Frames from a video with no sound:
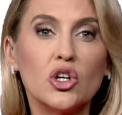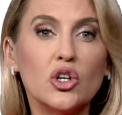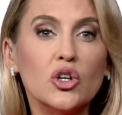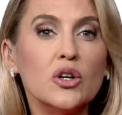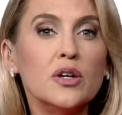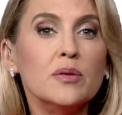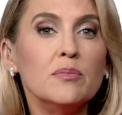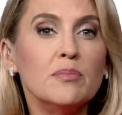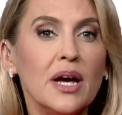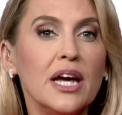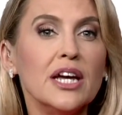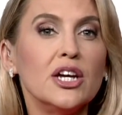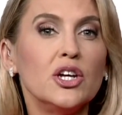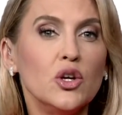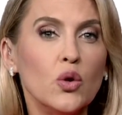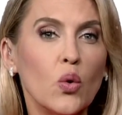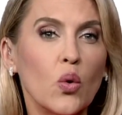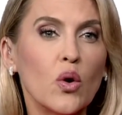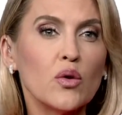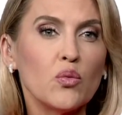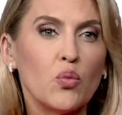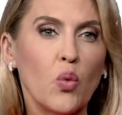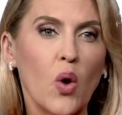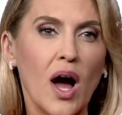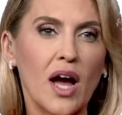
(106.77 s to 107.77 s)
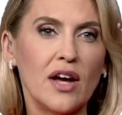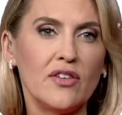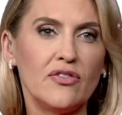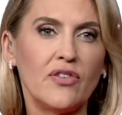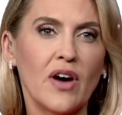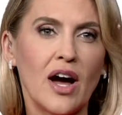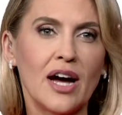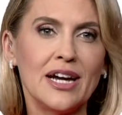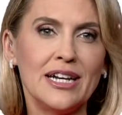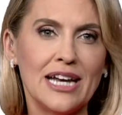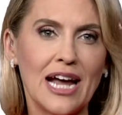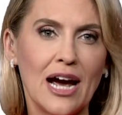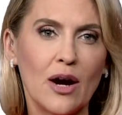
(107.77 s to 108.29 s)
could make your
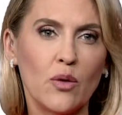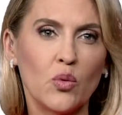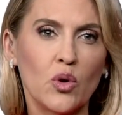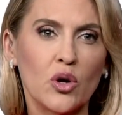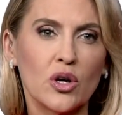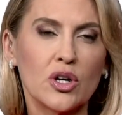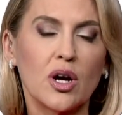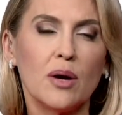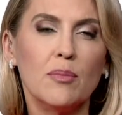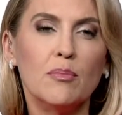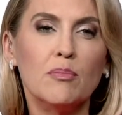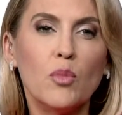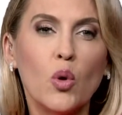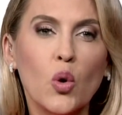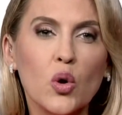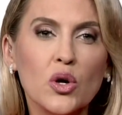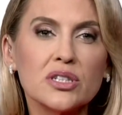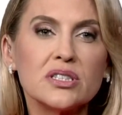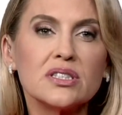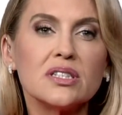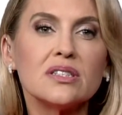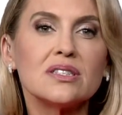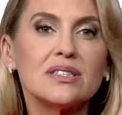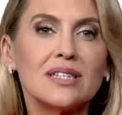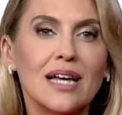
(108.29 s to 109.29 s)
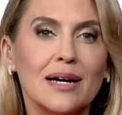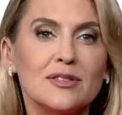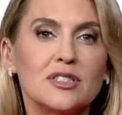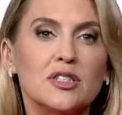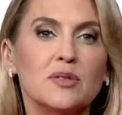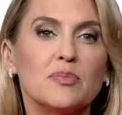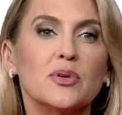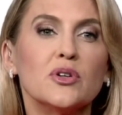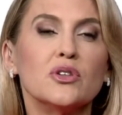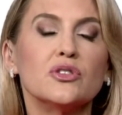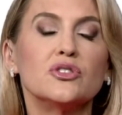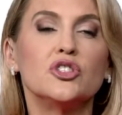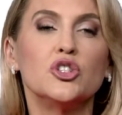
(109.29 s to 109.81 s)
Wi-Fi network more
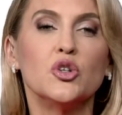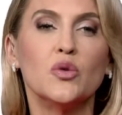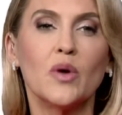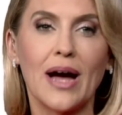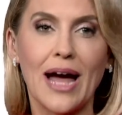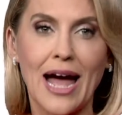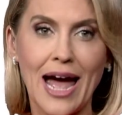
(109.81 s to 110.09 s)
susceptible to a